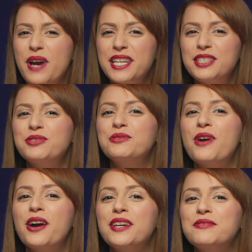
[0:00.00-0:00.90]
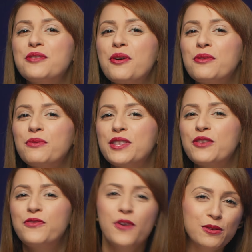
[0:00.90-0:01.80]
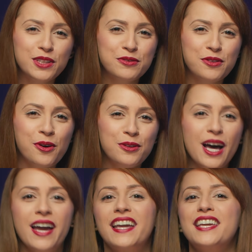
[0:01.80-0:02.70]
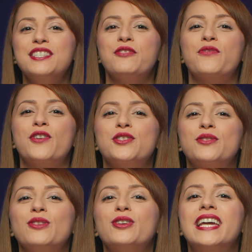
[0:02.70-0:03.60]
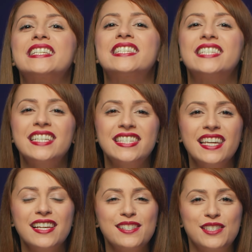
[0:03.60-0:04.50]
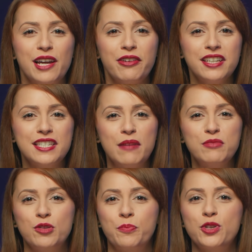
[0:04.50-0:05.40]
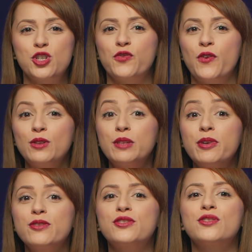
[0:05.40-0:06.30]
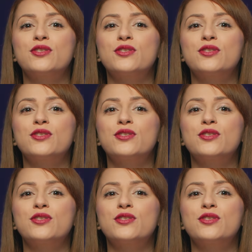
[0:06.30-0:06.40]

Ready to rock and roll with the fold and roll? Here's a first look at TCL's daring attempt to push foldables to